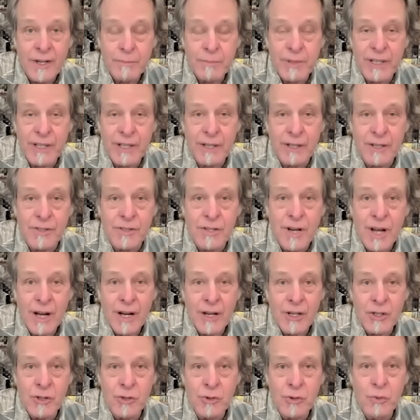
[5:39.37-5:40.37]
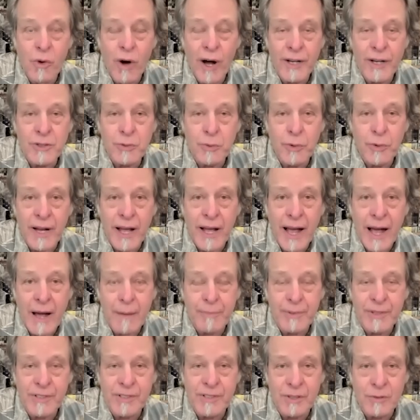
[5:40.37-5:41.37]
because you watch what
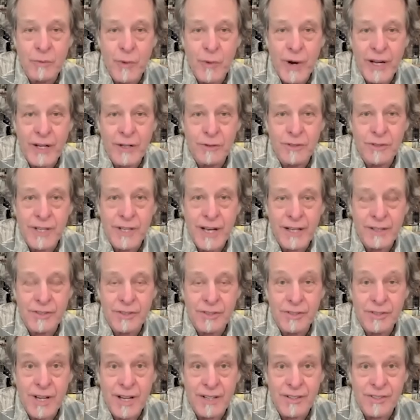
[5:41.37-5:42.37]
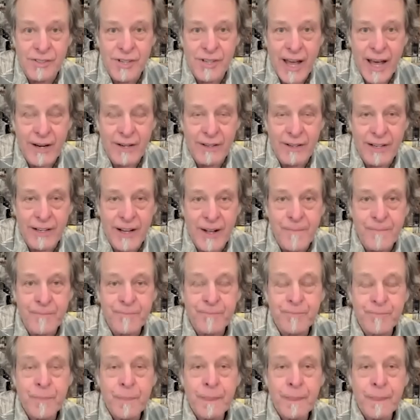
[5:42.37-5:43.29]
happens in Waco, Texas on Saturday.